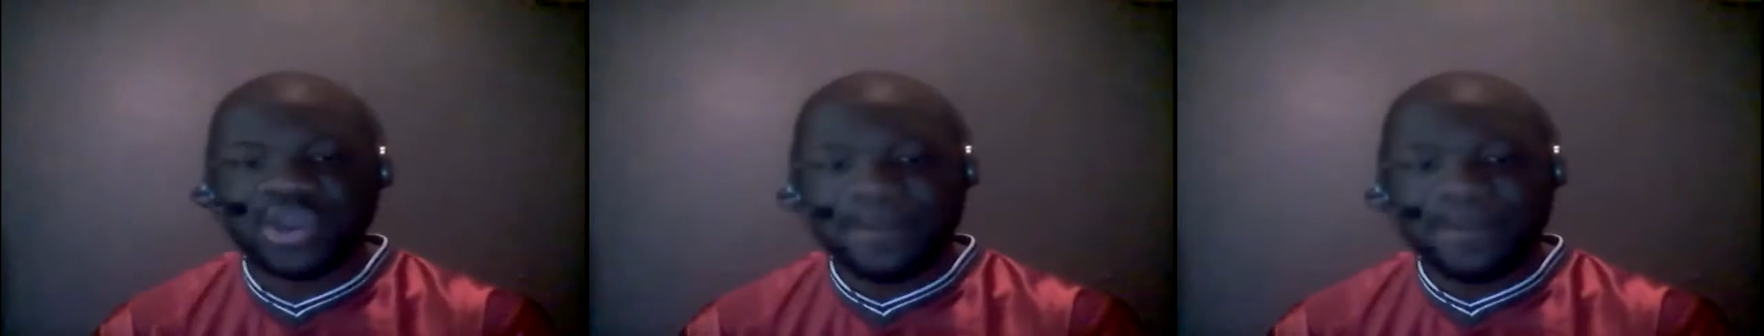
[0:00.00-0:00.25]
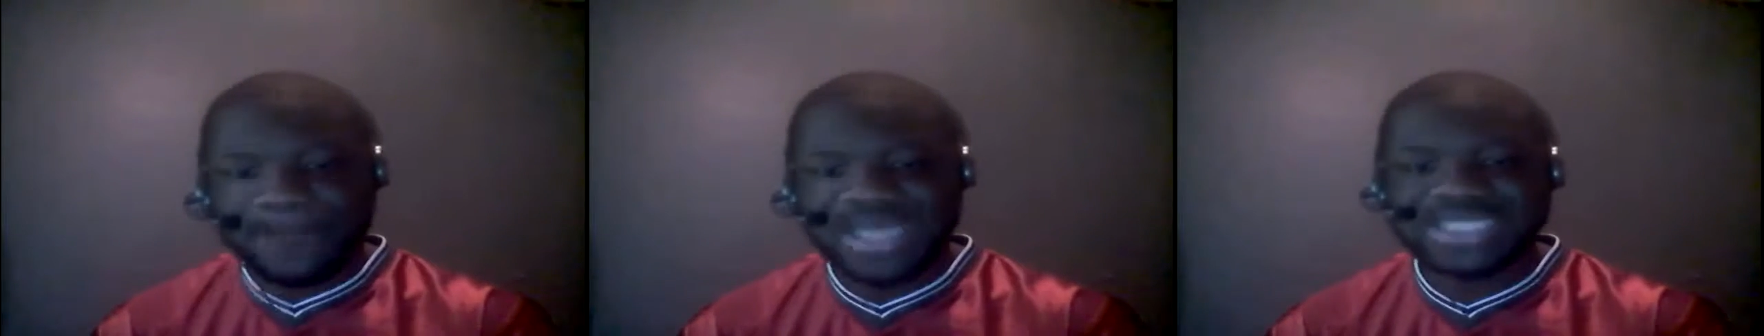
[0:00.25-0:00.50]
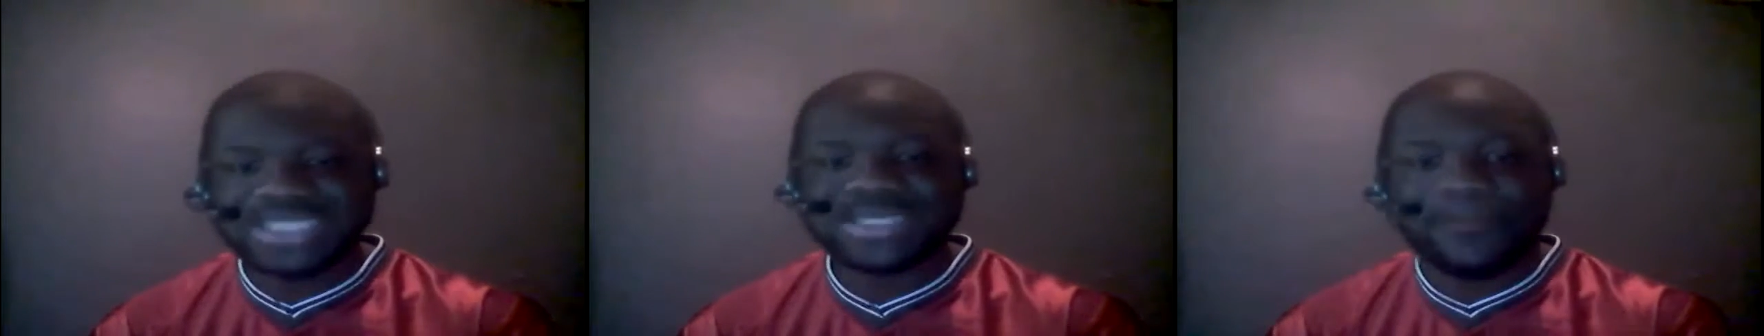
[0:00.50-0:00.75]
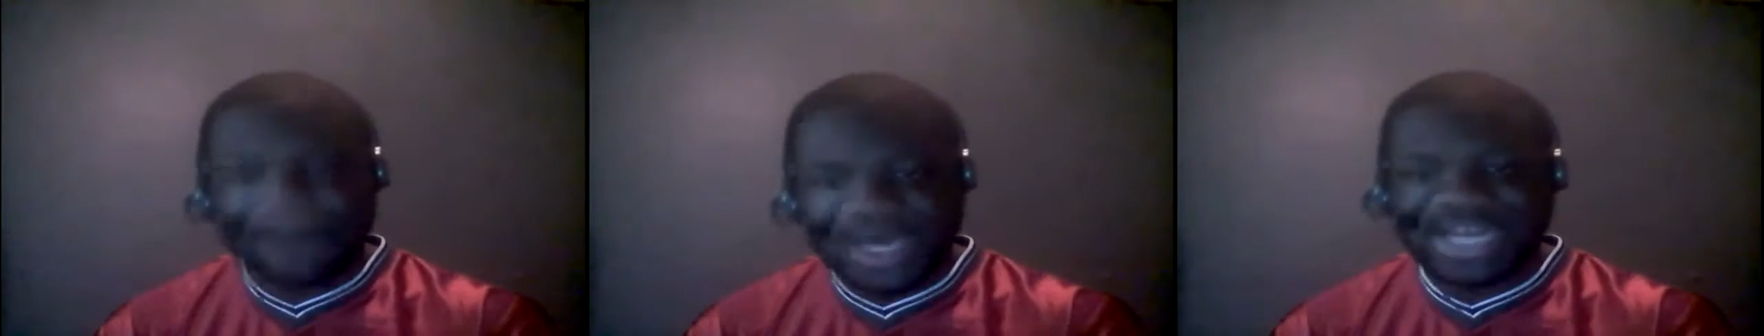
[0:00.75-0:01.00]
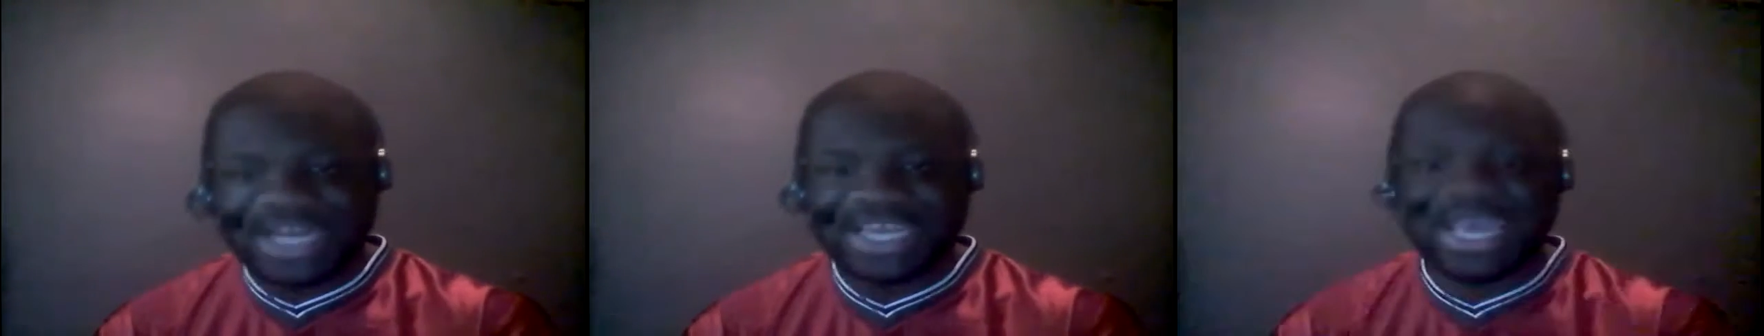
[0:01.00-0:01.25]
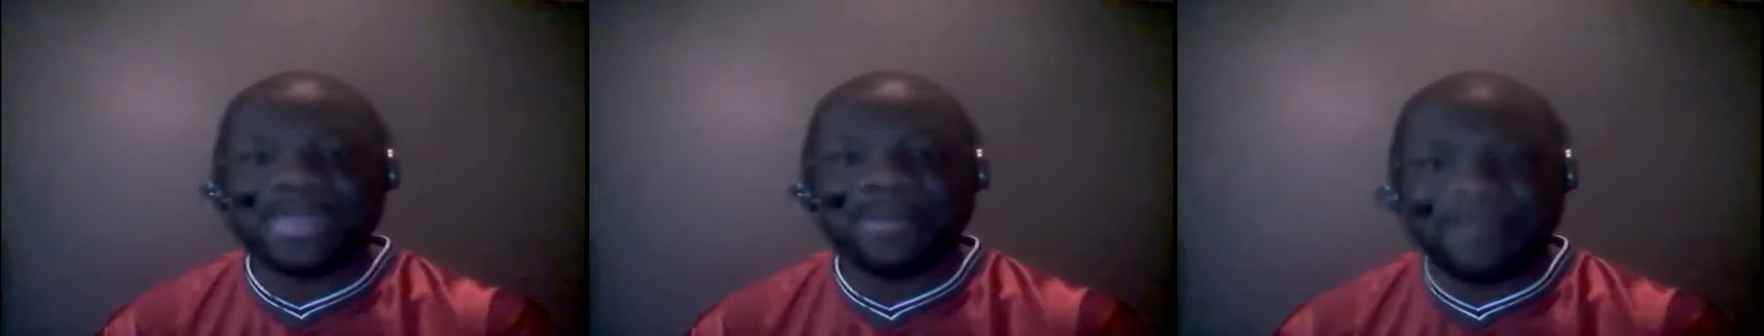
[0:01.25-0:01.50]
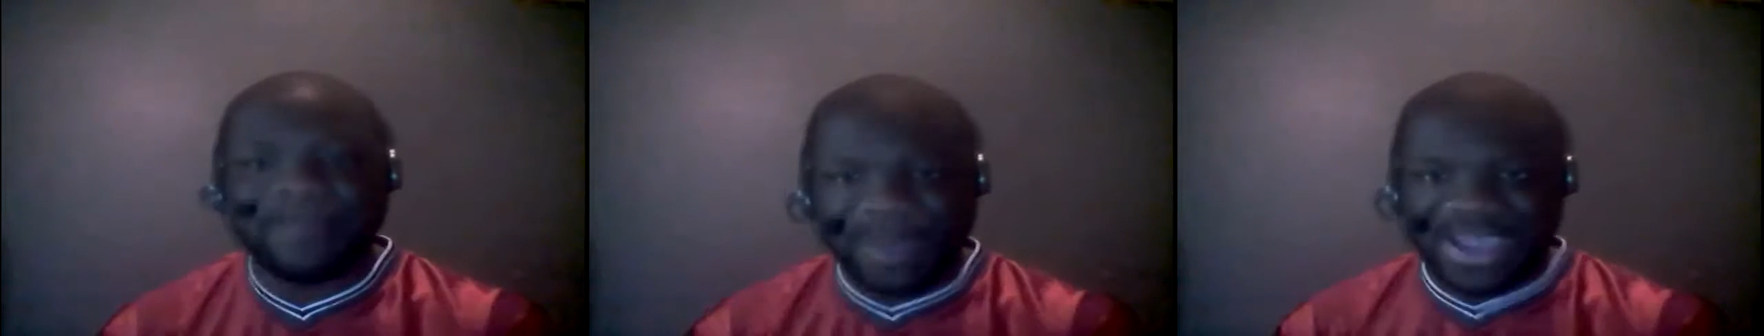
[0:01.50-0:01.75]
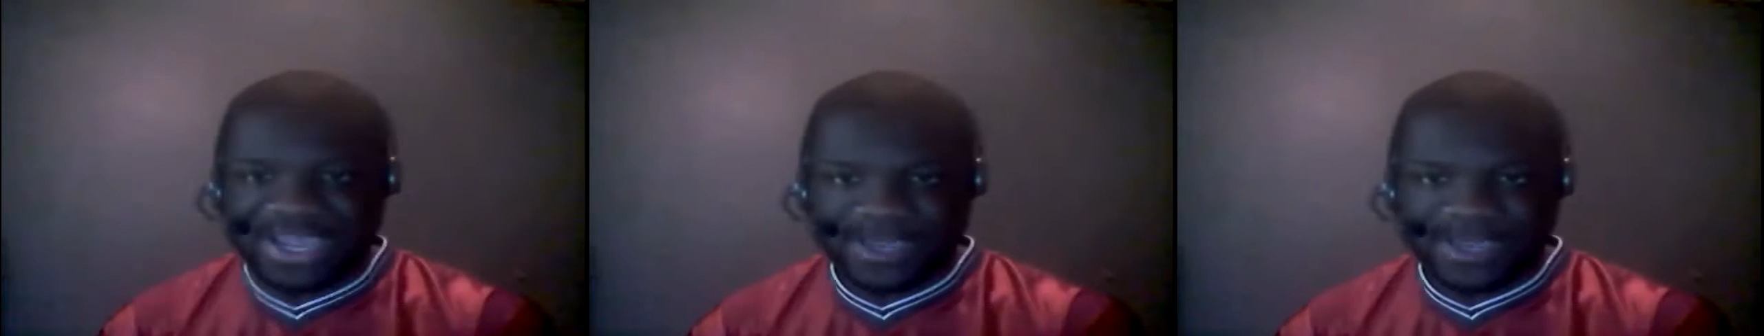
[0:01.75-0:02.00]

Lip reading: Miss Money in the Bank.